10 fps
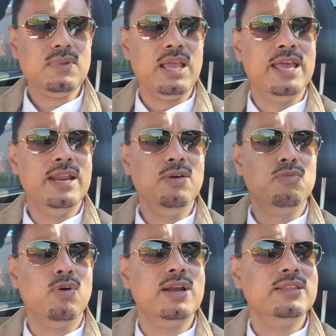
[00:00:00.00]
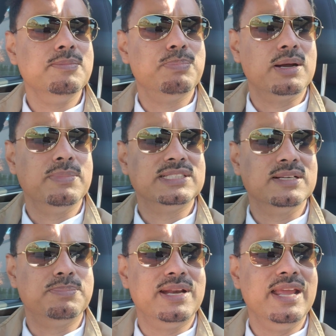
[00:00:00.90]
and were the permits
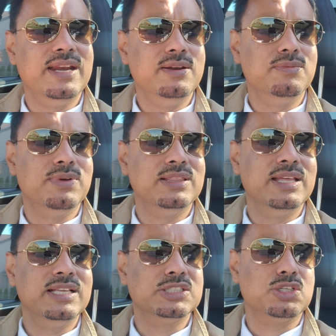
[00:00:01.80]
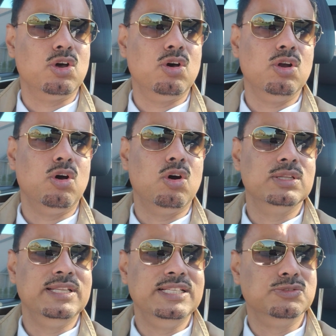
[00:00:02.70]
obtained when they install all
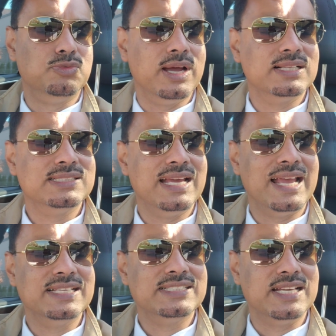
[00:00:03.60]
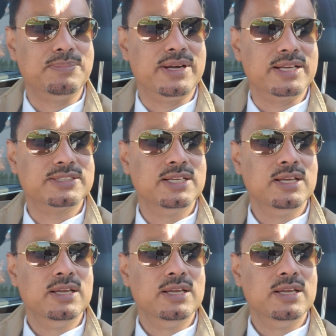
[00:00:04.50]
these wells and septics.